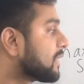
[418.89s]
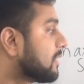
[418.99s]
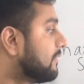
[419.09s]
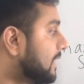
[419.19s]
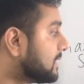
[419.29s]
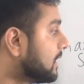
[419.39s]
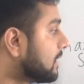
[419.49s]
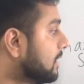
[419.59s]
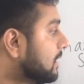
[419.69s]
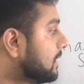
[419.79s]

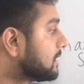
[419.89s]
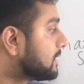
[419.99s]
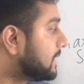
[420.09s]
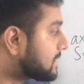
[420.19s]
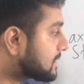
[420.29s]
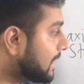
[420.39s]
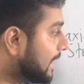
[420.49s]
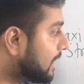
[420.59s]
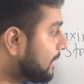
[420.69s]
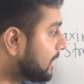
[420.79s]
whether this
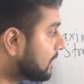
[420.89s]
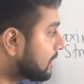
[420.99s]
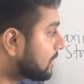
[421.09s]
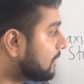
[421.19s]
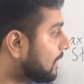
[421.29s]
diameter,